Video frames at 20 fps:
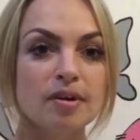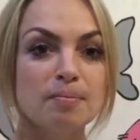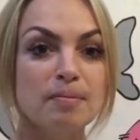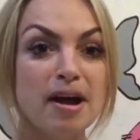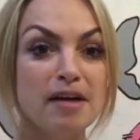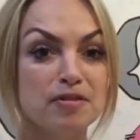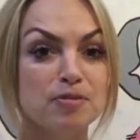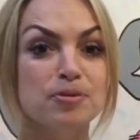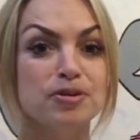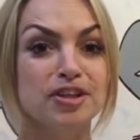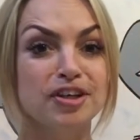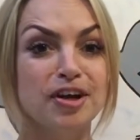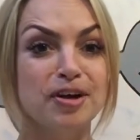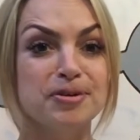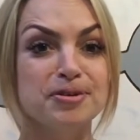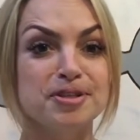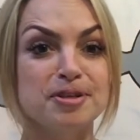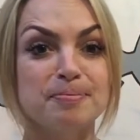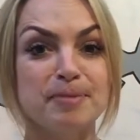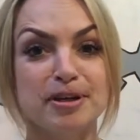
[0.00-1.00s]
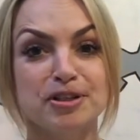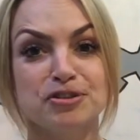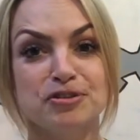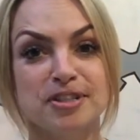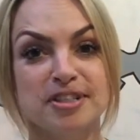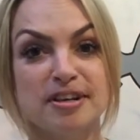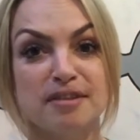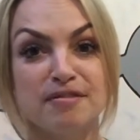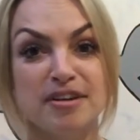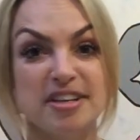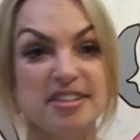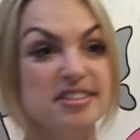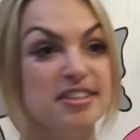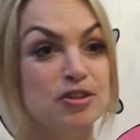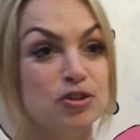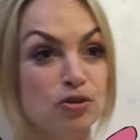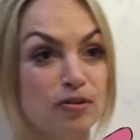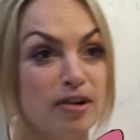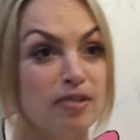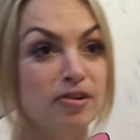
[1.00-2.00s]
Everybody knows that batteries have
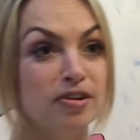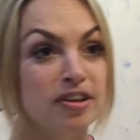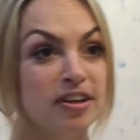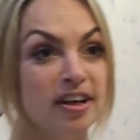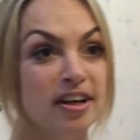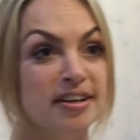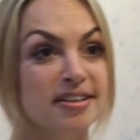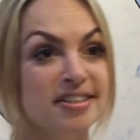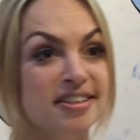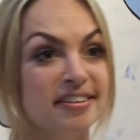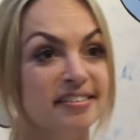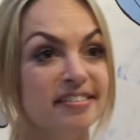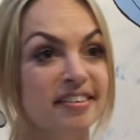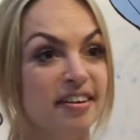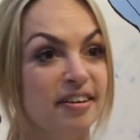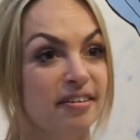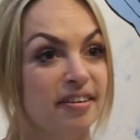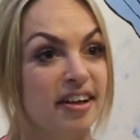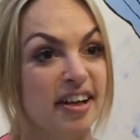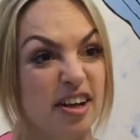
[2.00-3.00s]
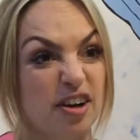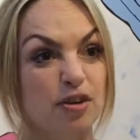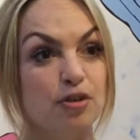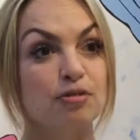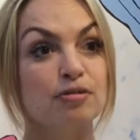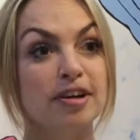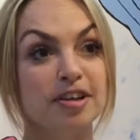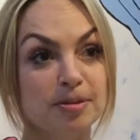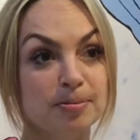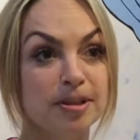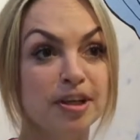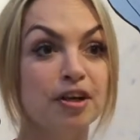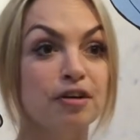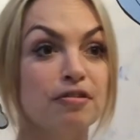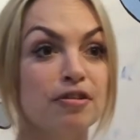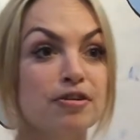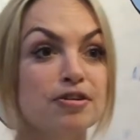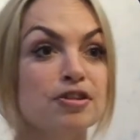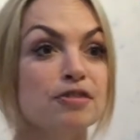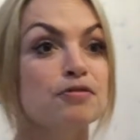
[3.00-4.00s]
acids or alkalis in that are incredibly
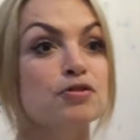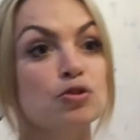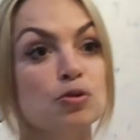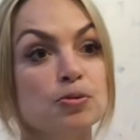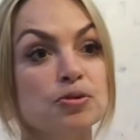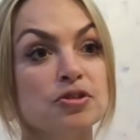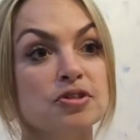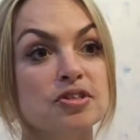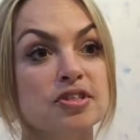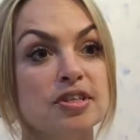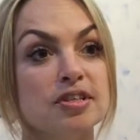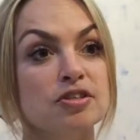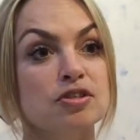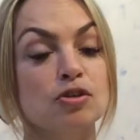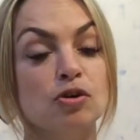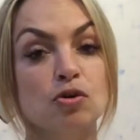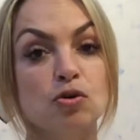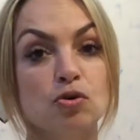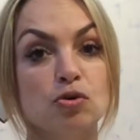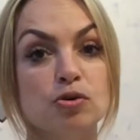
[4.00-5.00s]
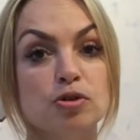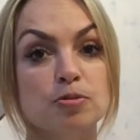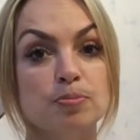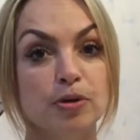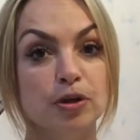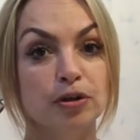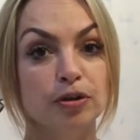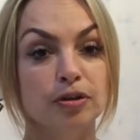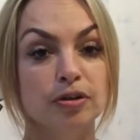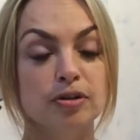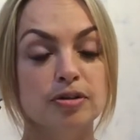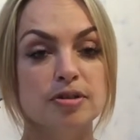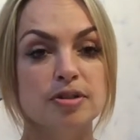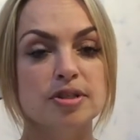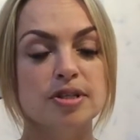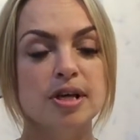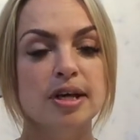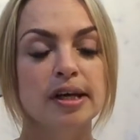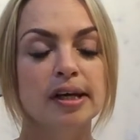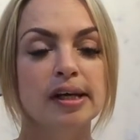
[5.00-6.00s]
corrosive substances that cause
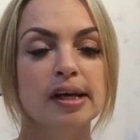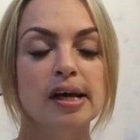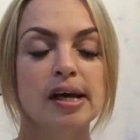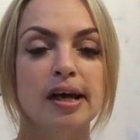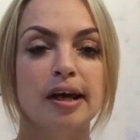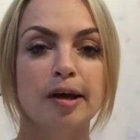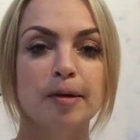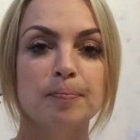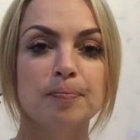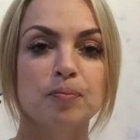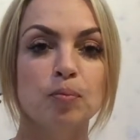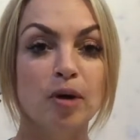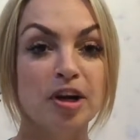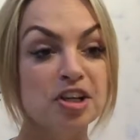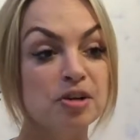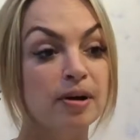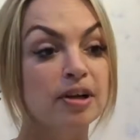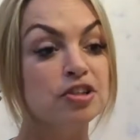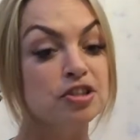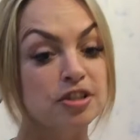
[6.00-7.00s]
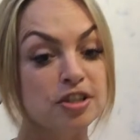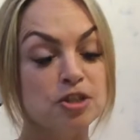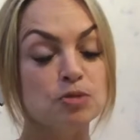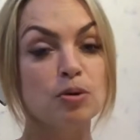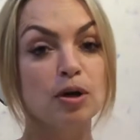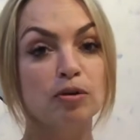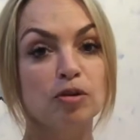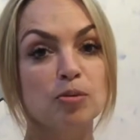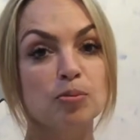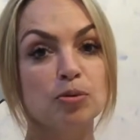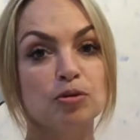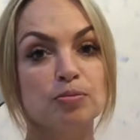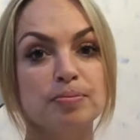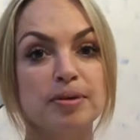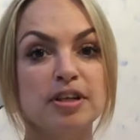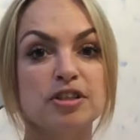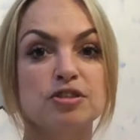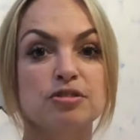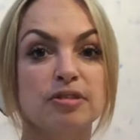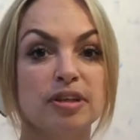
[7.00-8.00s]
burns. When you actually swallow a button
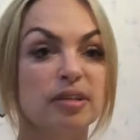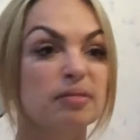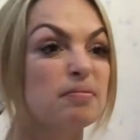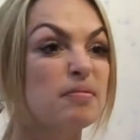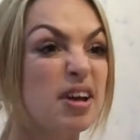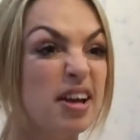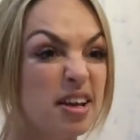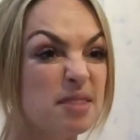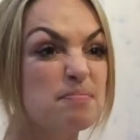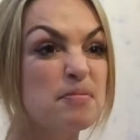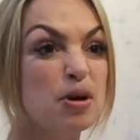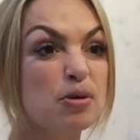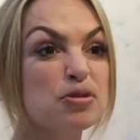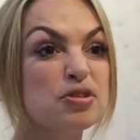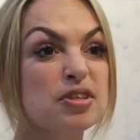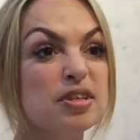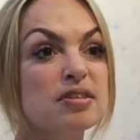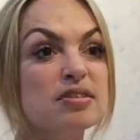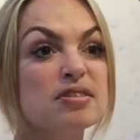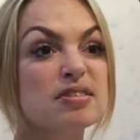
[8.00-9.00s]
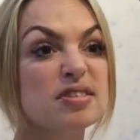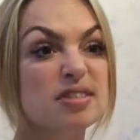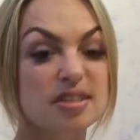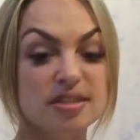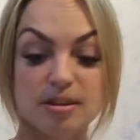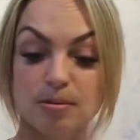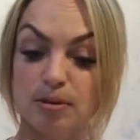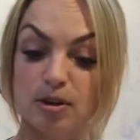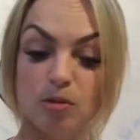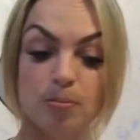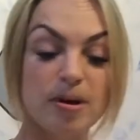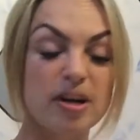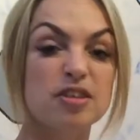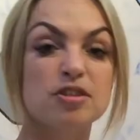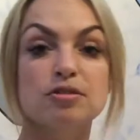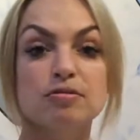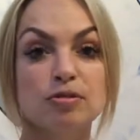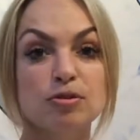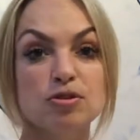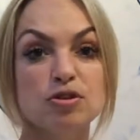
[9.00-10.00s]
battery, in most instances it will pass
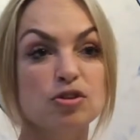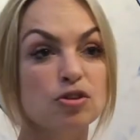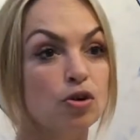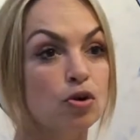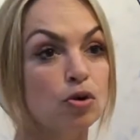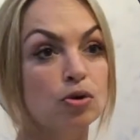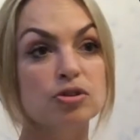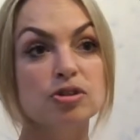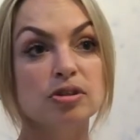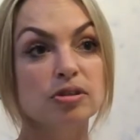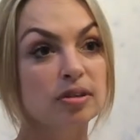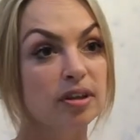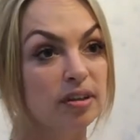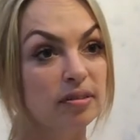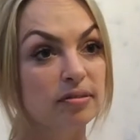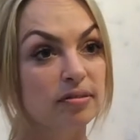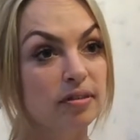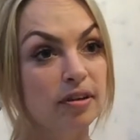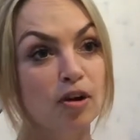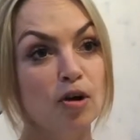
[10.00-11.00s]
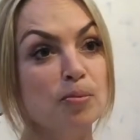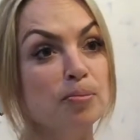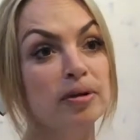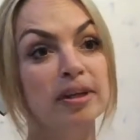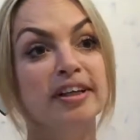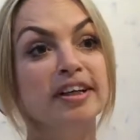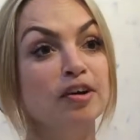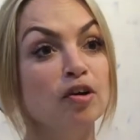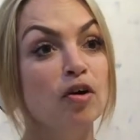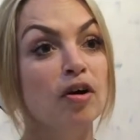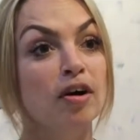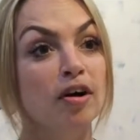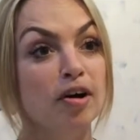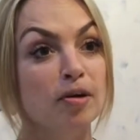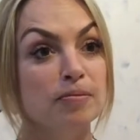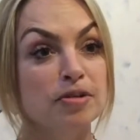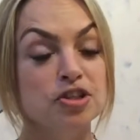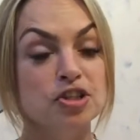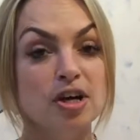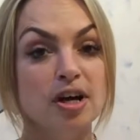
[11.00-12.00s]
through to the gut and completely not
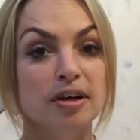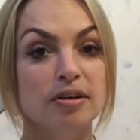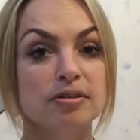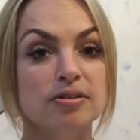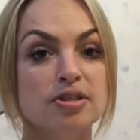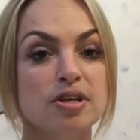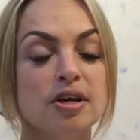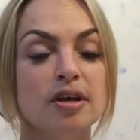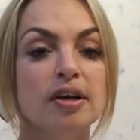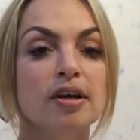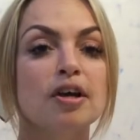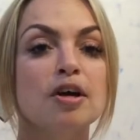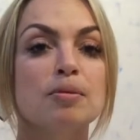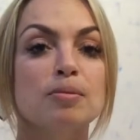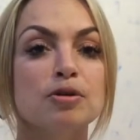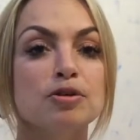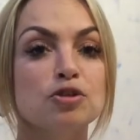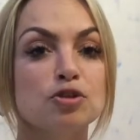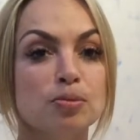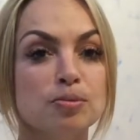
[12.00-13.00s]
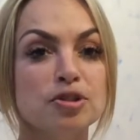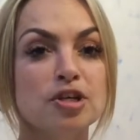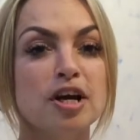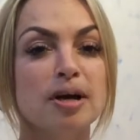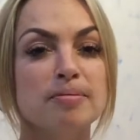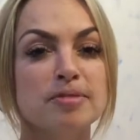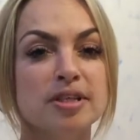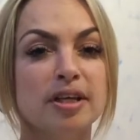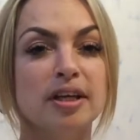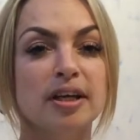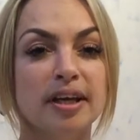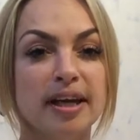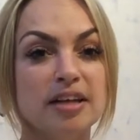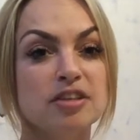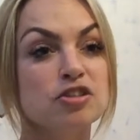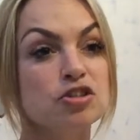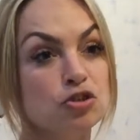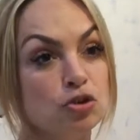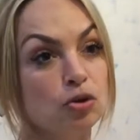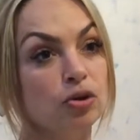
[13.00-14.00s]
harm the child. But sometimes it can get
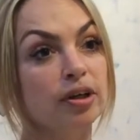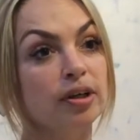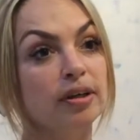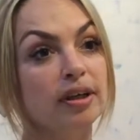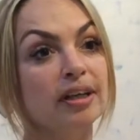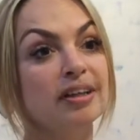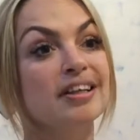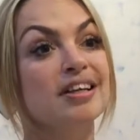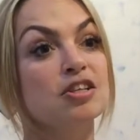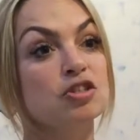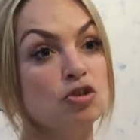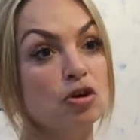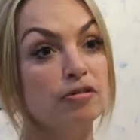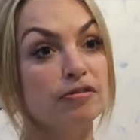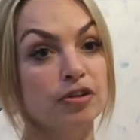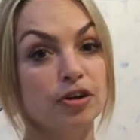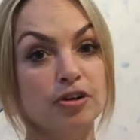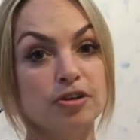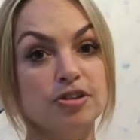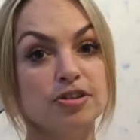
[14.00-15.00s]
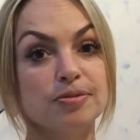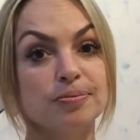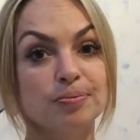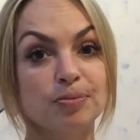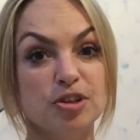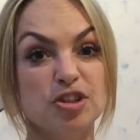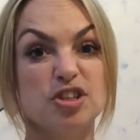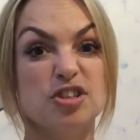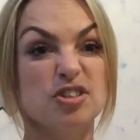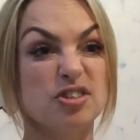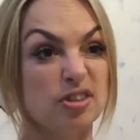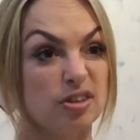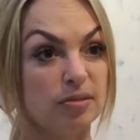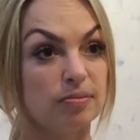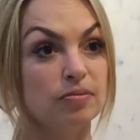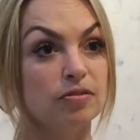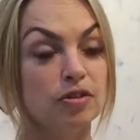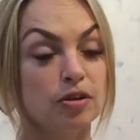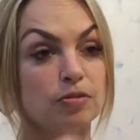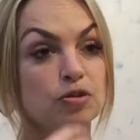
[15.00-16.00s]
stuck in the esophagus, which is the
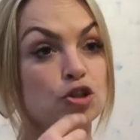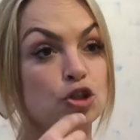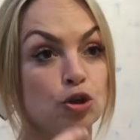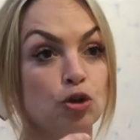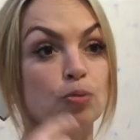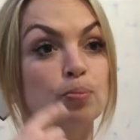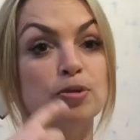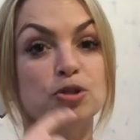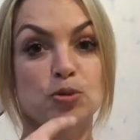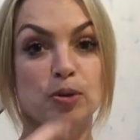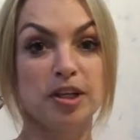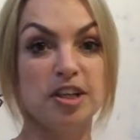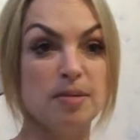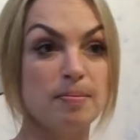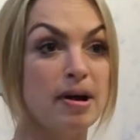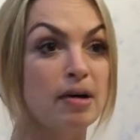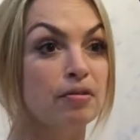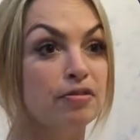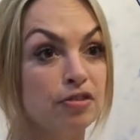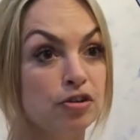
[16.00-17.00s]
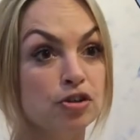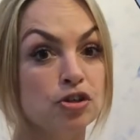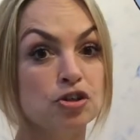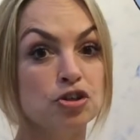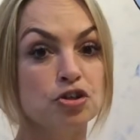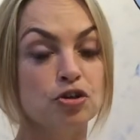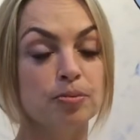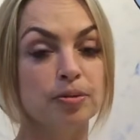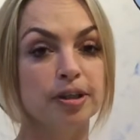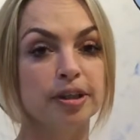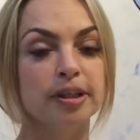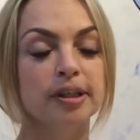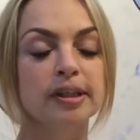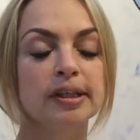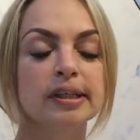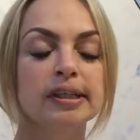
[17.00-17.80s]
tube between your mouth and your stomach.